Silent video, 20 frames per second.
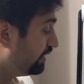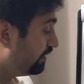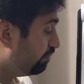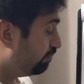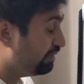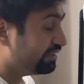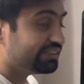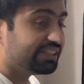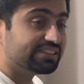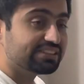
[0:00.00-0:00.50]

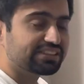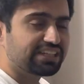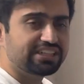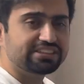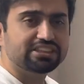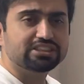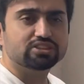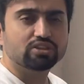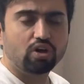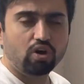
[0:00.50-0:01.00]
Business case
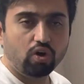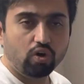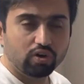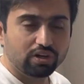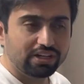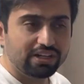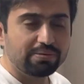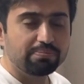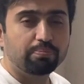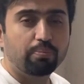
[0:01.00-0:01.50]
is
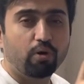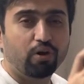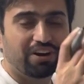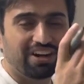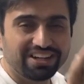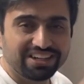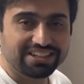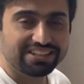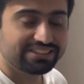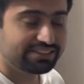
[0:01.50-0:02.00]
only
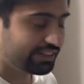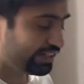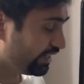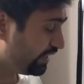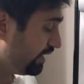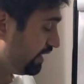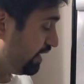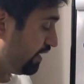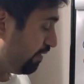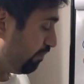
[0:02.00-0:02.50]
monetary
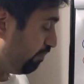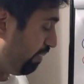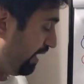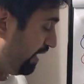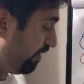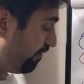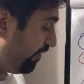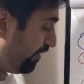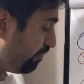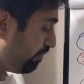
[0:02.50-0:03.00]
thing.
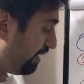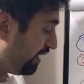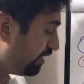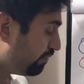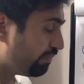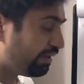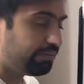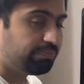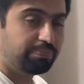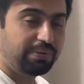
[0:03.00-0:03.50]
Benefit
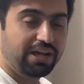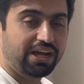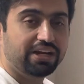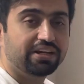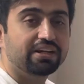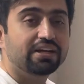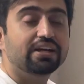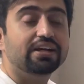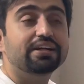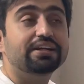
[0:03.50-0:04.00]
management
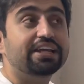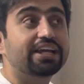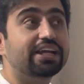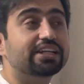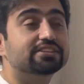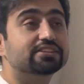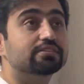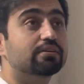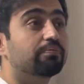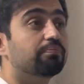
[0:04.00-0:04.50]
plan
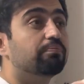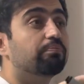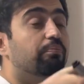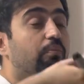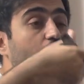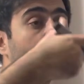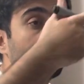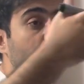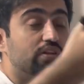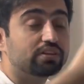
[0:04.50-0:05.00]
takes
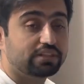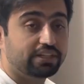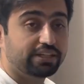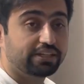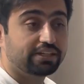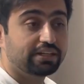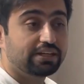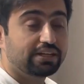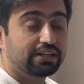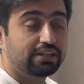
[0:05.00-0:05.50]
more
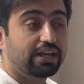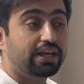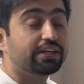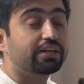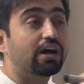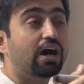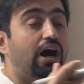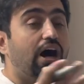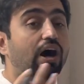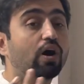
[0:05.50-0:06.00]
thing,
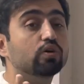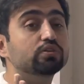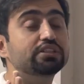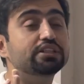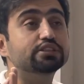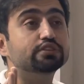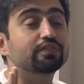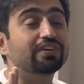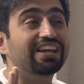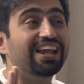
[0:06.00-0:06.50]
like how
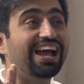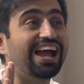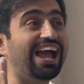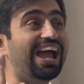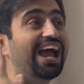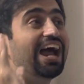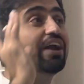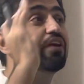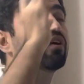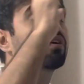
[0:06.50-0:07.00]
this will
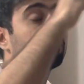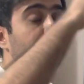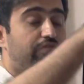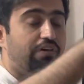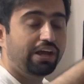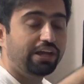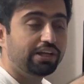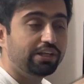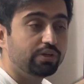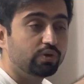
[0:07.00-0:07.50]
add or
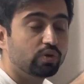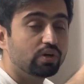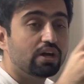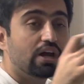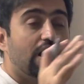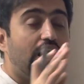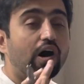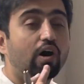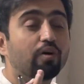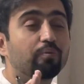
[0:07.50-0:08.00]
value,
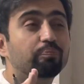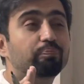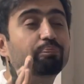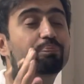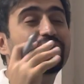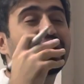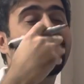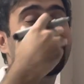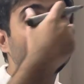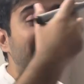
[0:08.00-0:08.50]
how
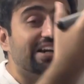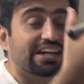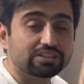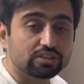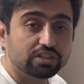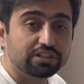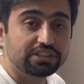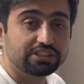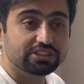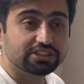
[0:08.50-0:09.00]
brand
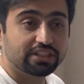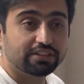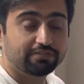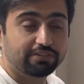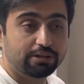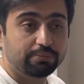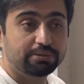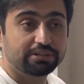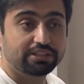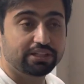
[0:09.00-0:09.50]
recognition
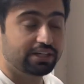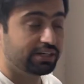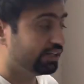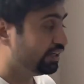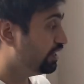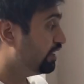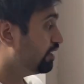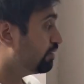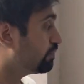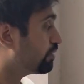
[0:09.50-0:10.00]
will be there,
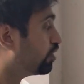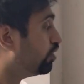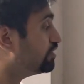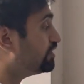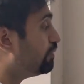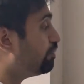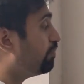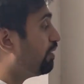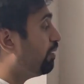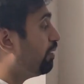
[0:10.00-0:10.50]
because
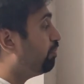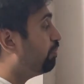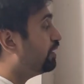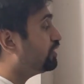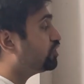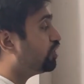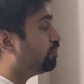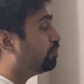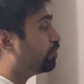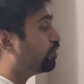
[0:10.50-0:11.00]
the purpose
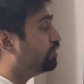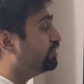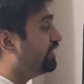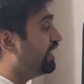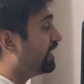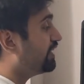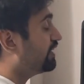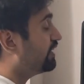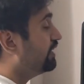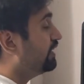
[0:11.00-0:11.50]
of
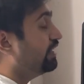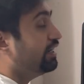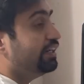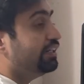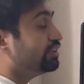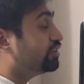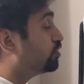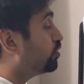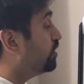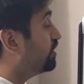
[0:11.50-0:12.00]
project
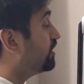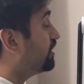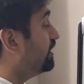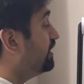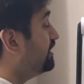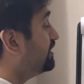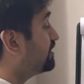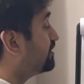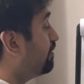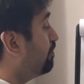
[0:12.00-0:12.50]
is to
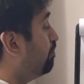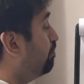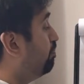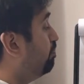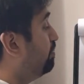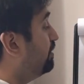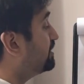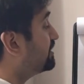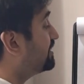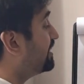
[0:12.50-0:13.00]
increase
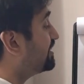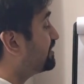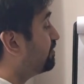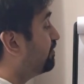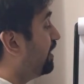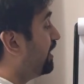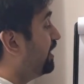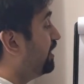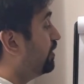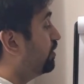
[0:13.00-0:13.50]
business
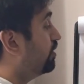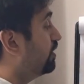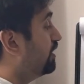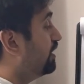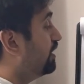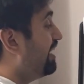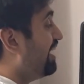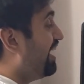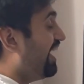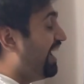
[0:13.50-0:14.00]
value.
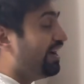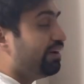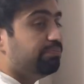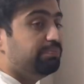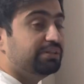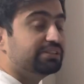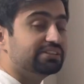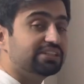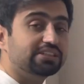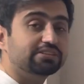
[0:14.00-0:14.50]
And
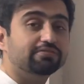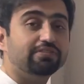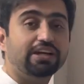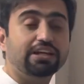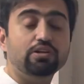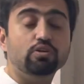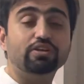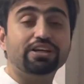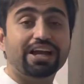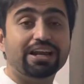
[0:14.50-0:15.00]
business
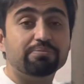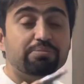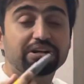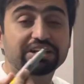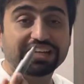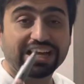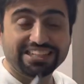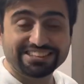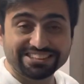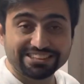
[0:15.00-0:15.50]
value can be
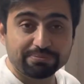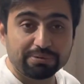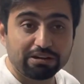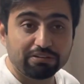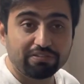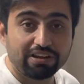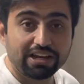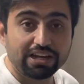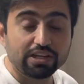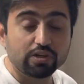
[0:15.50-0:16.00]
tangible
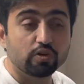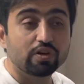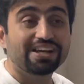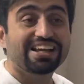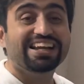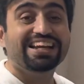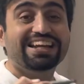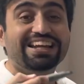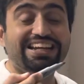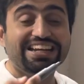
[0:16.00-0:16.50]
value,
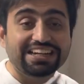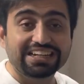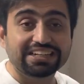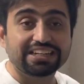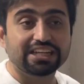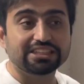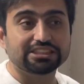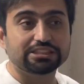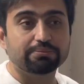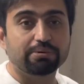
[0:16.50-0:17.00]

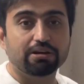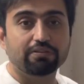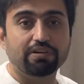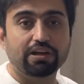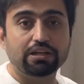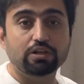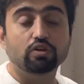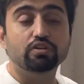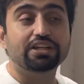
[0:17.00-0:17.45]
intangible value.